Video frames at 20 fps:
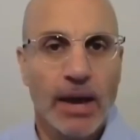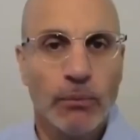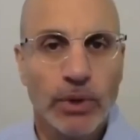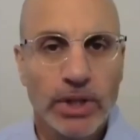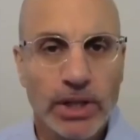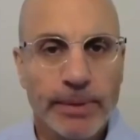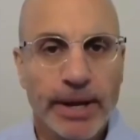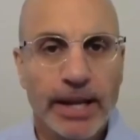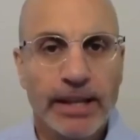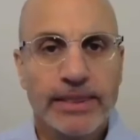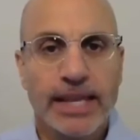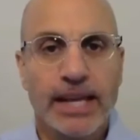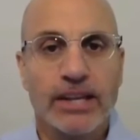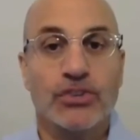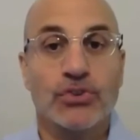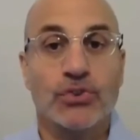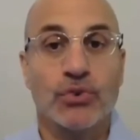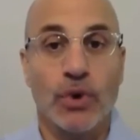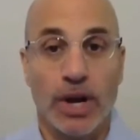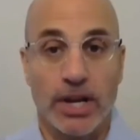And what about that
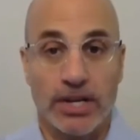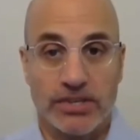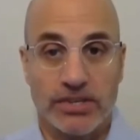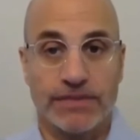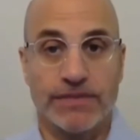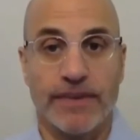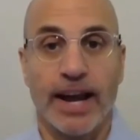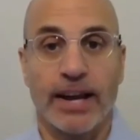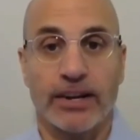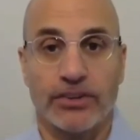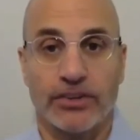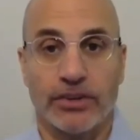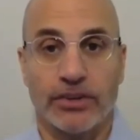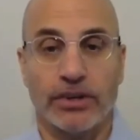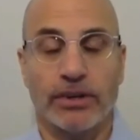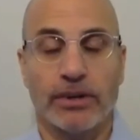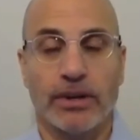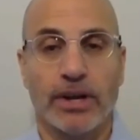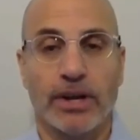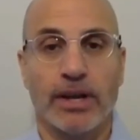trust
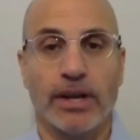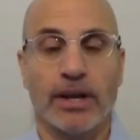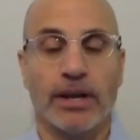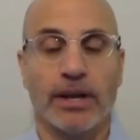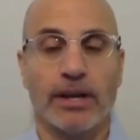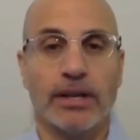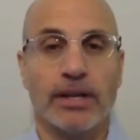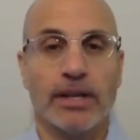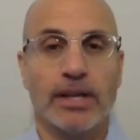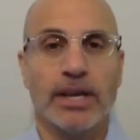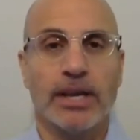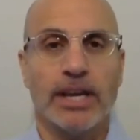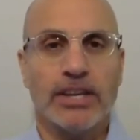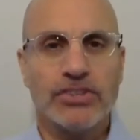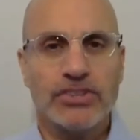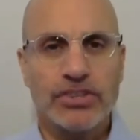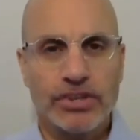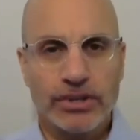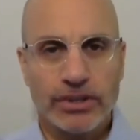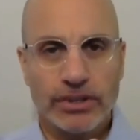factor?
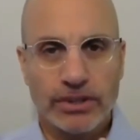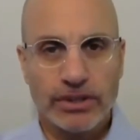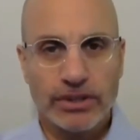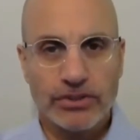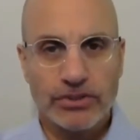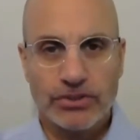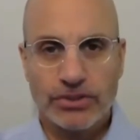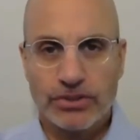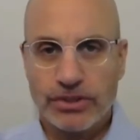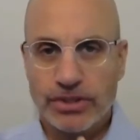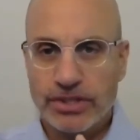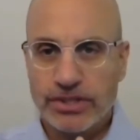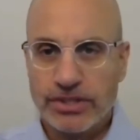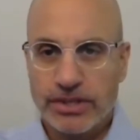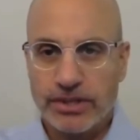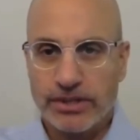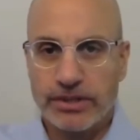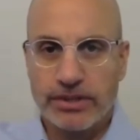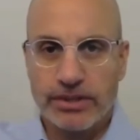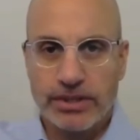Is there
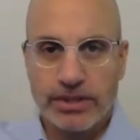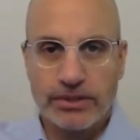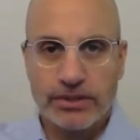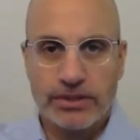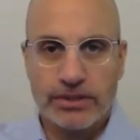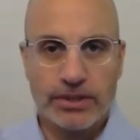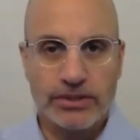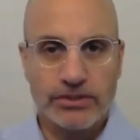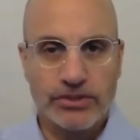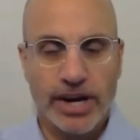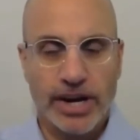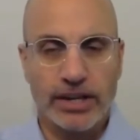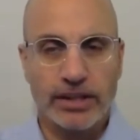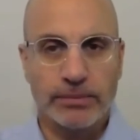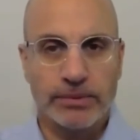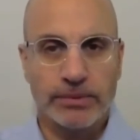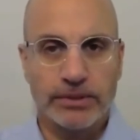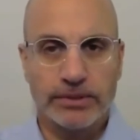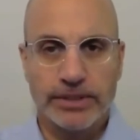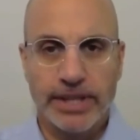the
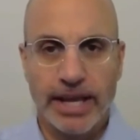charitable